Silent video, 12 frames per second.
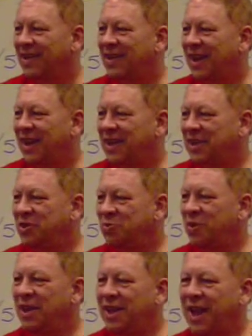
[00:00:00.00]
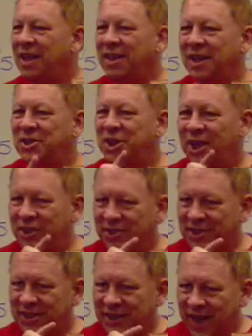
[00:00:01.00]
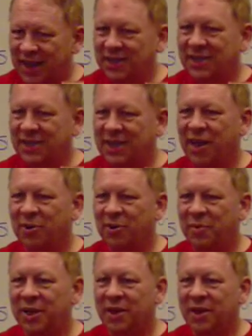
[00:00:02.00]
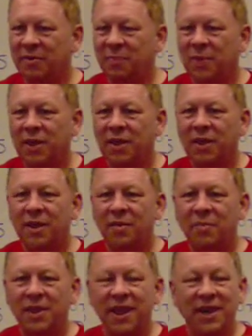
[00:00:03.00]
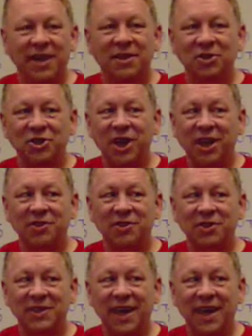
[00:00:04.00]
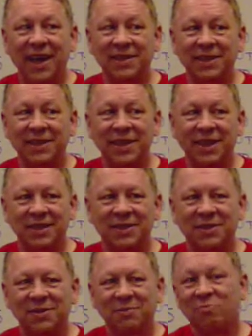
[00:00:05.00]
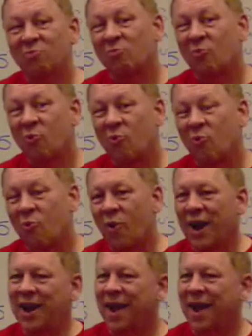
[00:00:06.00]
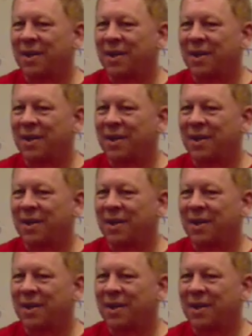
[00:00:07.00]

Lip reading: In 1928, they changed the size of the dollar bill, but they didn't change the size of this. Why not?